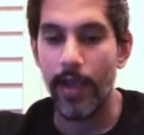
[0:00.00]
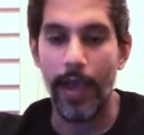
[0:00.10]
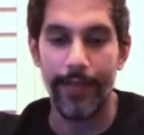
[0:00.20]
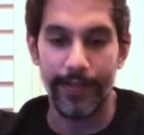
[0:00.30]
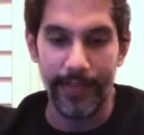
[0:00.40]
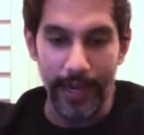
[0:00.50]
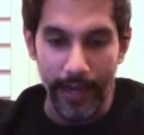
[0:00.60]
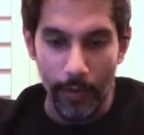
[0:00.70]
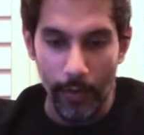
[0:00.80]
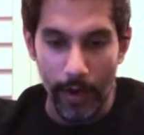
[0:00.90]
And the
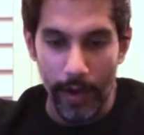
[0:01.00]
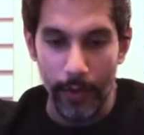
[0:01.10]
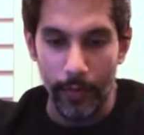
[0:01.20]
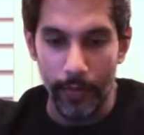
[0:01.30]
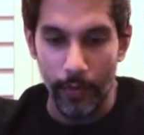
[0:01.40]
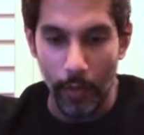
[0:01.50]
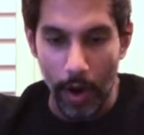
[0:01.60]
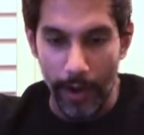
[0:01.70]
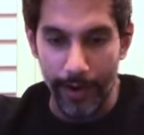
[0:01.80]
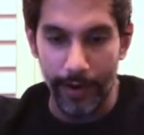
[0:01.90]
second one,
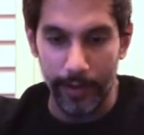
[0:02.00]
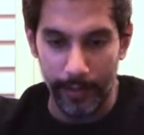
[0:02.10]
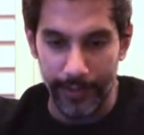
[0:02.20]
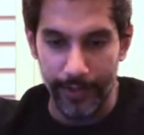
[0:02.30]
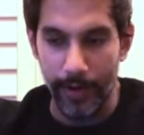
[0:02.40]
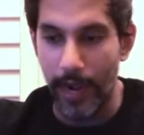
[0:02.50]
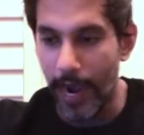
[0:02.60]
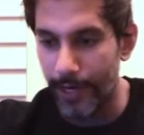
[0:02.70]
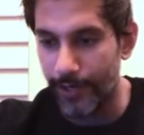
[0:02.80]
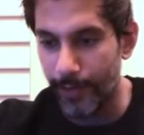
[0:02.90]
water, glycerin,
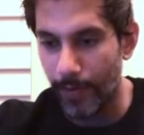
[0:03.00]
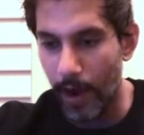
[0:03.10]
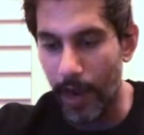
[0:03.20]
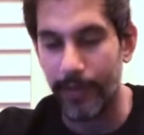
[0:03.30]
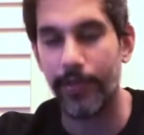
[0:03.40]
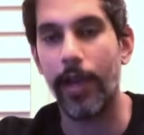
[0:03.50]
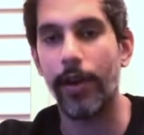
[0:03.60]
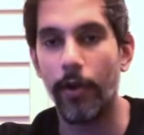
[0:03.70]
hydrogen peroxide.